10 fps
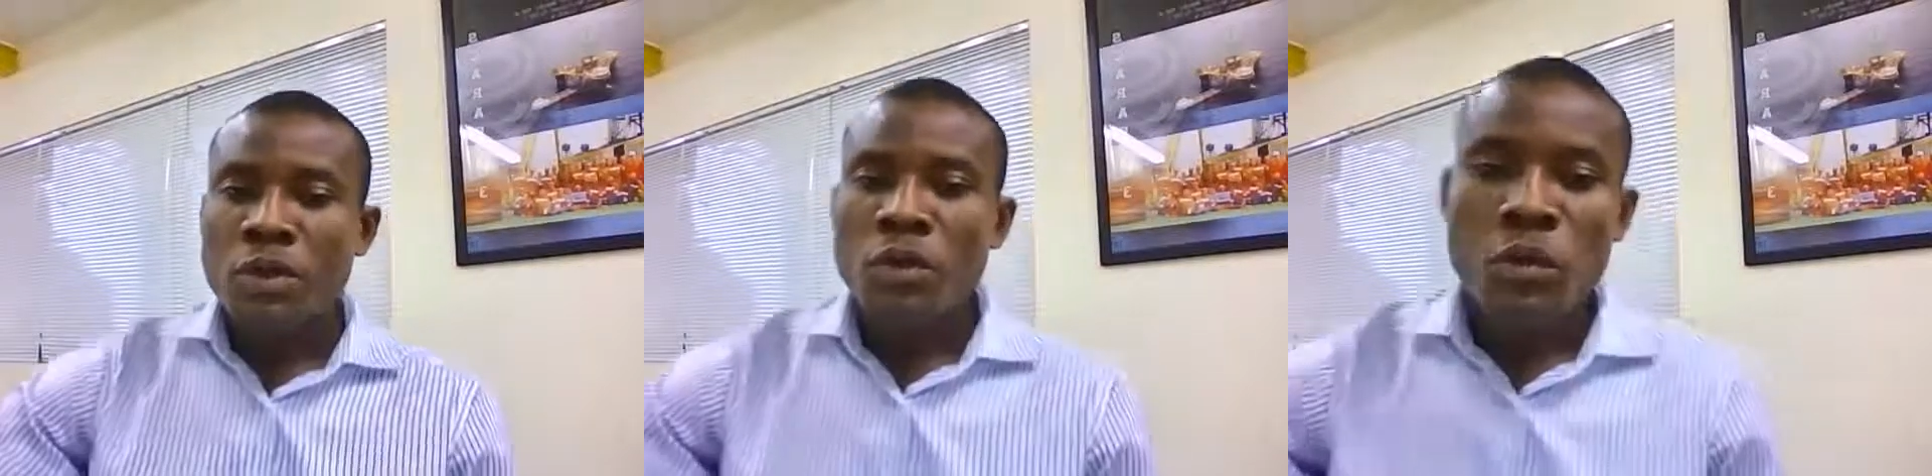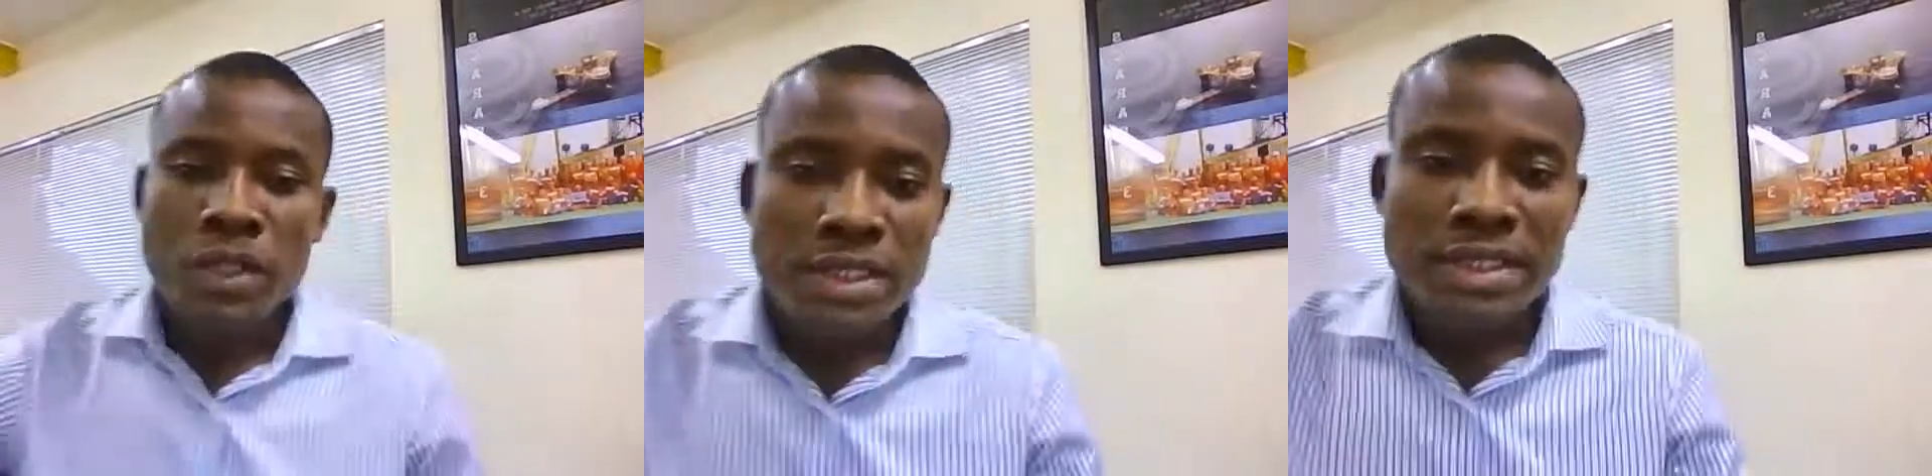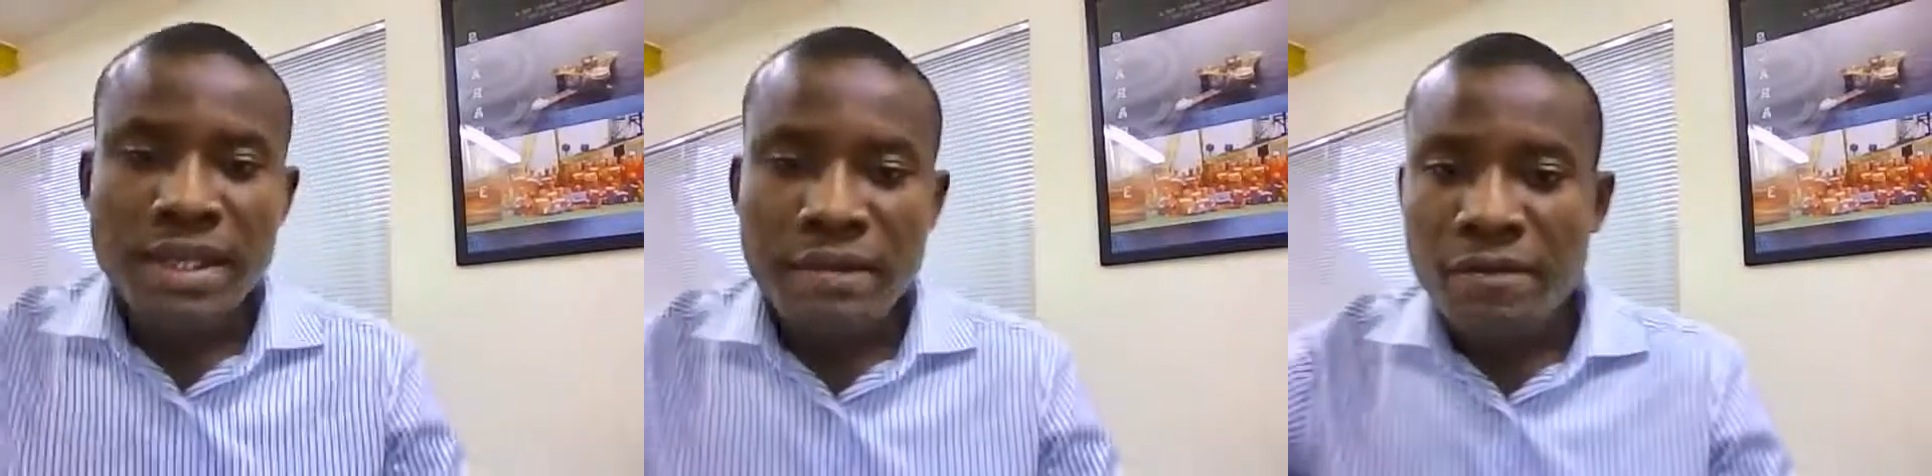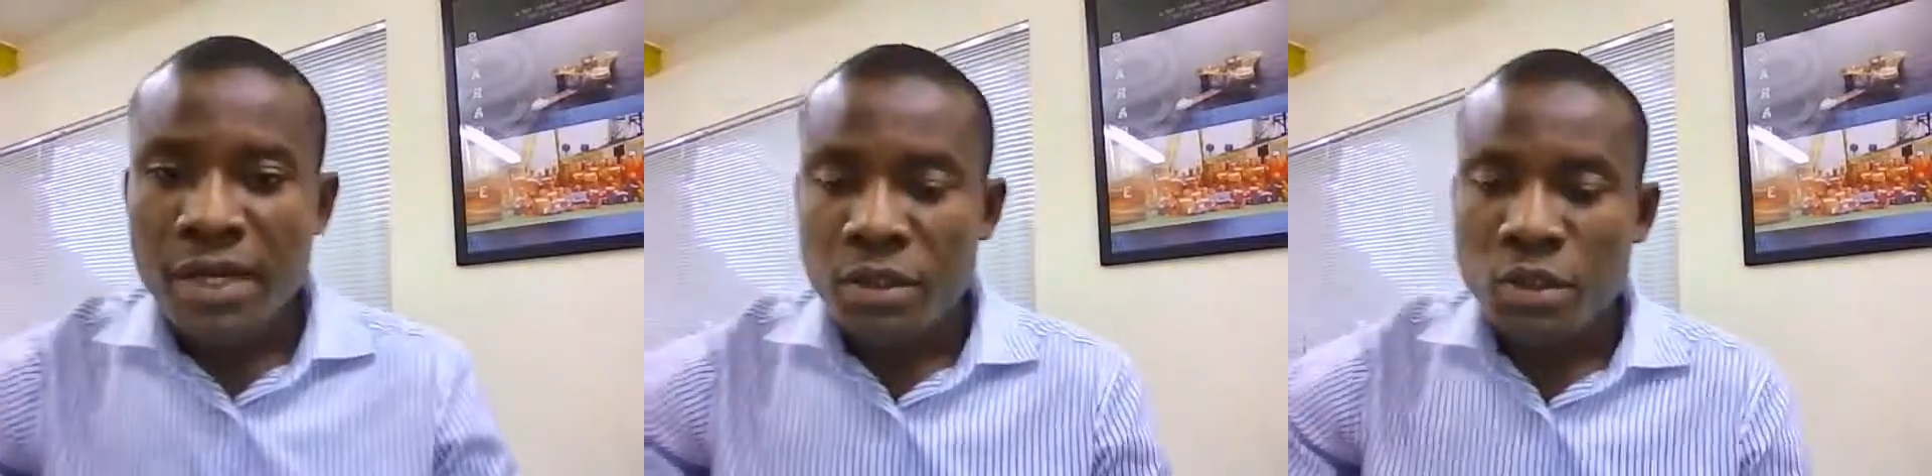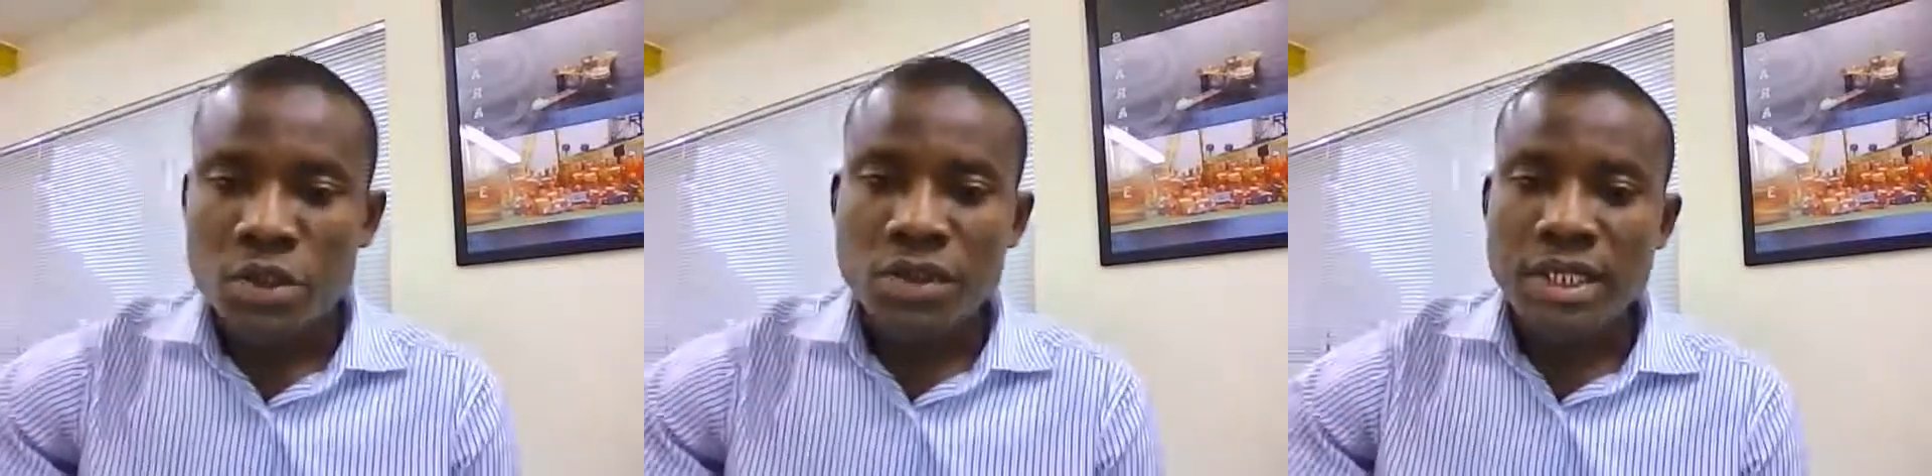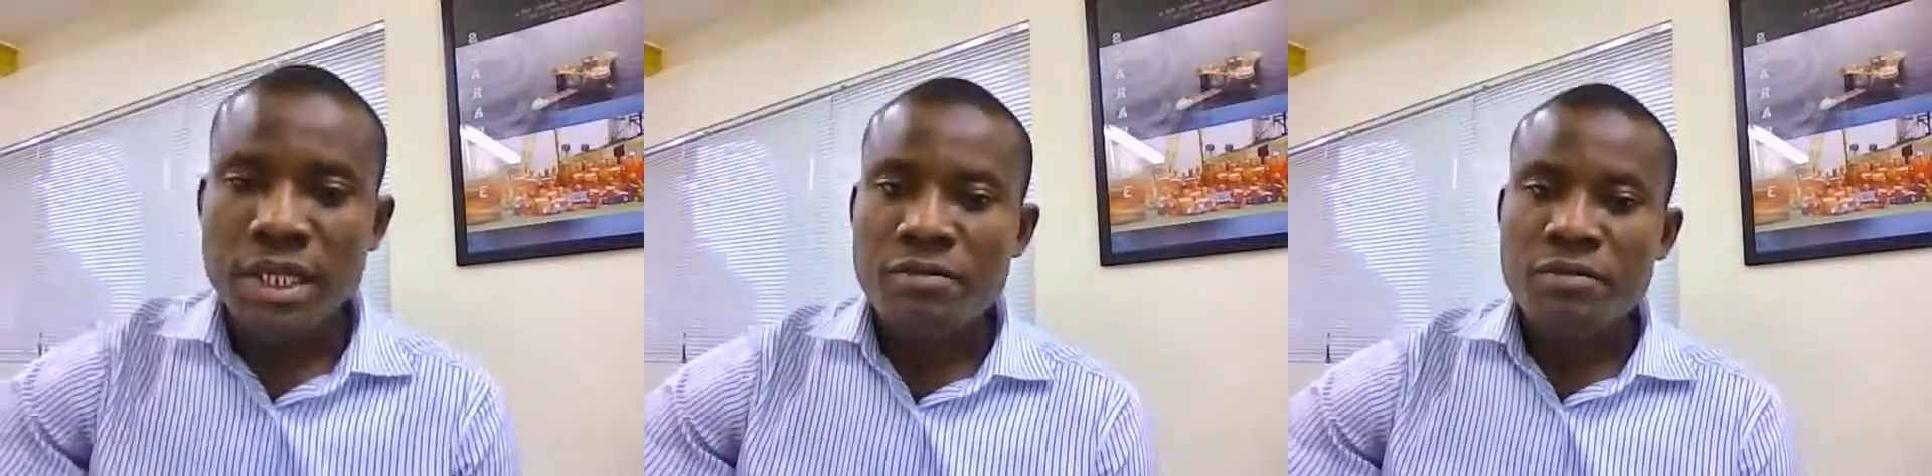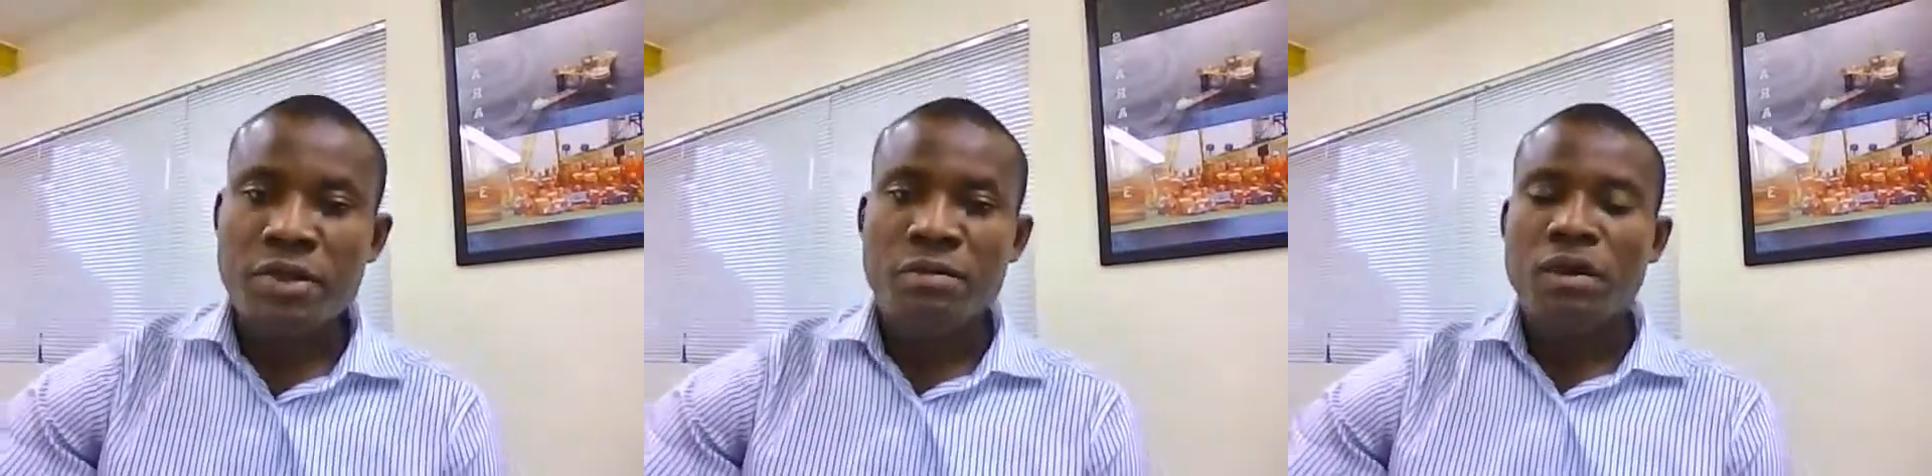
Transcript: within a very short time frame,